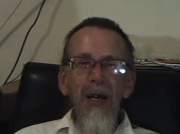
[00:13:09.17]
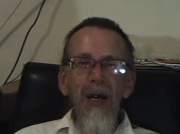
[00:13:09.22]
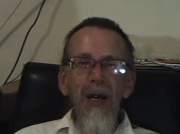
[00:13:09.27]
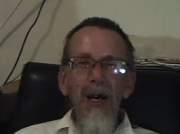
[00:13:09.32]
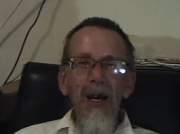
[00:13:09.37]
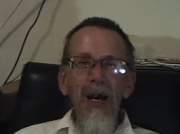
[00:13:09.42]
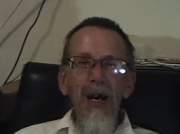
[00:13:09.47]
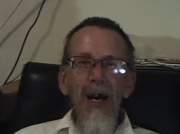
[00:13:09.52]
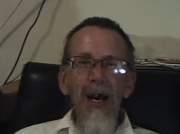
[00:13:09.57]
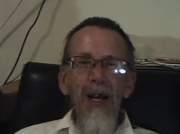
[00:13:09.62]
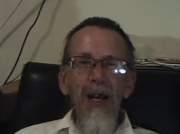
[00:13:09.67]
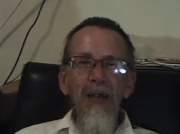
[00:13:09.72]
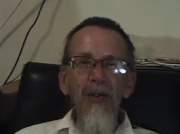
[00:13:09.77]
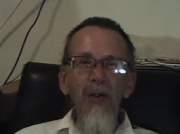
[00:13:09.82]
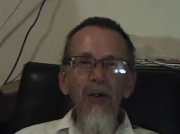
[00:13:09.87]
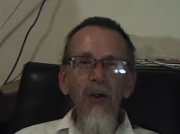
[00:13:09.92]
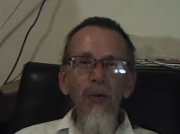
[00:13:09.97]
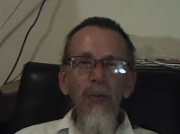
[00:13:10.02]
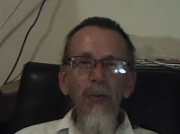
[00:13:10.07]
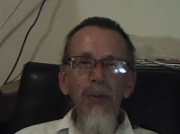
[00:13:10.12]
and
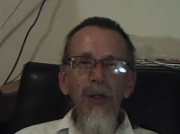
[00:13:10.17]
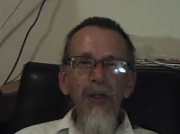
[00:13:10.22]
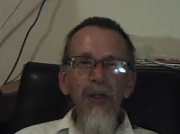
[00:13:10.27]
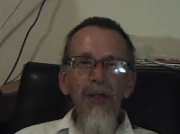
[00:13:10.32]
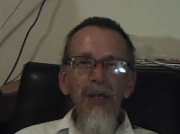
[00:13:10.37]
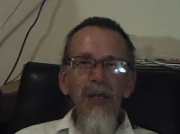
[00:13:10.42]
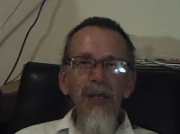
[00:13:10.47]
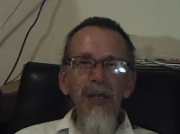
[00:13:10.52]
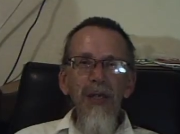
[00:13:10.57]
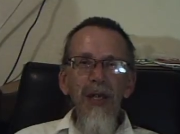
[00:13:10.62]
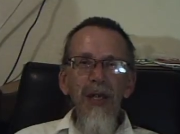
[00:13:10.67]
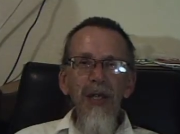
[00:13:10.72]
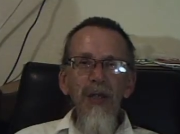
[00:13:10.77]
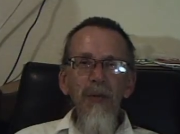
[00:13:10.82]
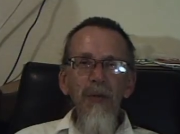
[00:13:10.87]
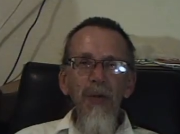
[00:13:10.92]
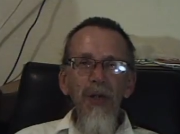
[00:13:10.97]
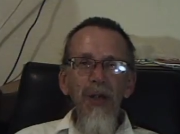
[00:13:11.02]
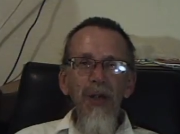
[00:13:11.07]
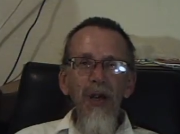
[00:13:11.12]
hope that the next
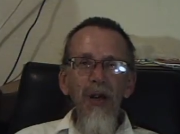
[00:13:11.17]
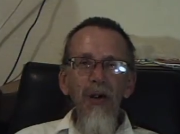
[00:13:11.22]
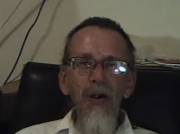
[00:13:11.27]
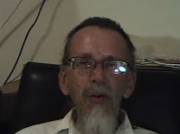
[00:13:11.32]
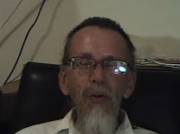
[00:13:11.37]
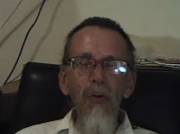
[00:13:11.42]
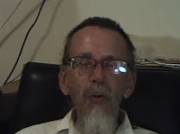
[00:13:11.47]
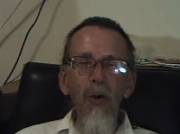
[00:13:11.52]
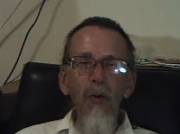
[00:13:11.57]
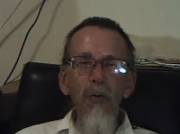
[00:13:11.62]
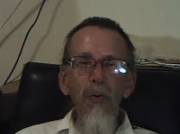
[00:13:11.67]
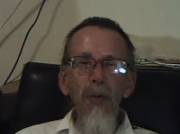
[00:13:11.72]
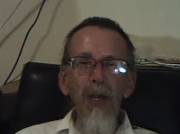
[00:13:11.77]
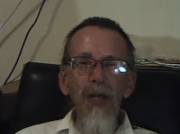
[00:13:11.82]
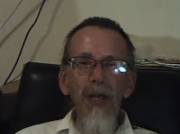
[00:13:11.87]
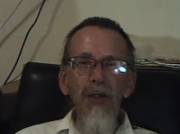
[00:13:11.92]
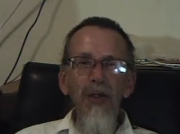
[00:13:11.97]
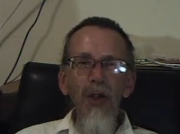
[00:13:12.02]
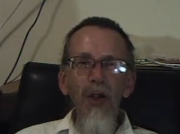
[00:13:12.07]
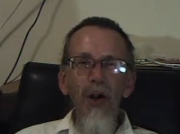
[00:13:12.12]
video won't be
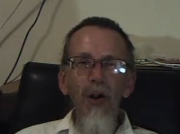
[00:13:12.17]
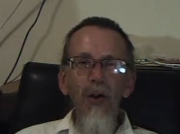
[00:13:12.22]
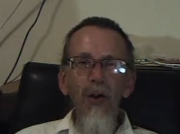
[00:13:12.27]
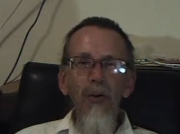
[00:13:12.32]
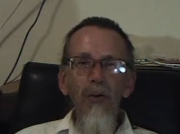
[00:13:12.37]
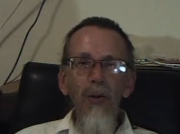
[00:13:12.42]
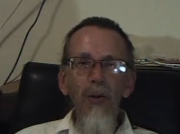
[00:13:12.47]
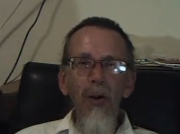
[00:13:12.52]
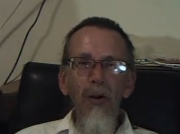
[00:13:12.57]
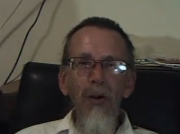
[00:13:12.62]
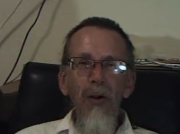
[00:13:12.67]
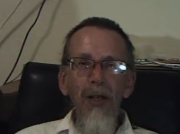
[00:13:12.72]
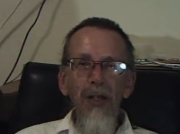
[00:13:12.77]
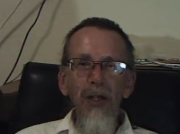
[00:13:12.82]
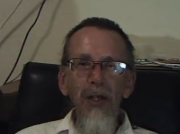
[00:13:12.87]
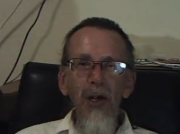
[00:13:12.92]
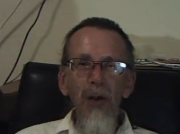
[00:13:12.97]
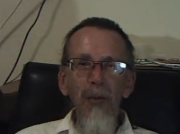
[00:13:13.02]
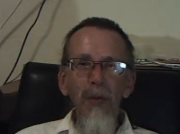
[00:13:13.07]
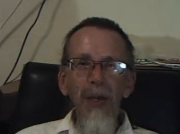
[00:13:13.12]
so long in
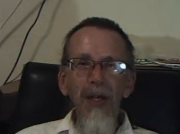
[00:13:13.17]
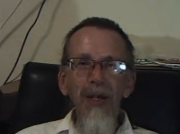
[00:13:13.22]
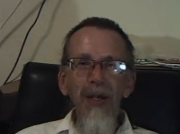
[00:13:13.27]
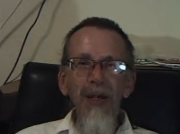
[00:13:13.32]
coming,